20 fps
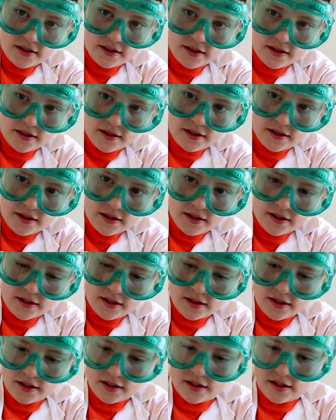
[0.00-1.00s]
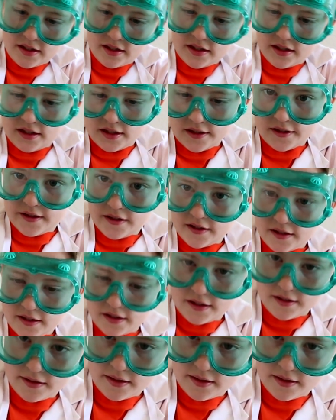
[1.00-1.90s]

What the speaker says: [no speech]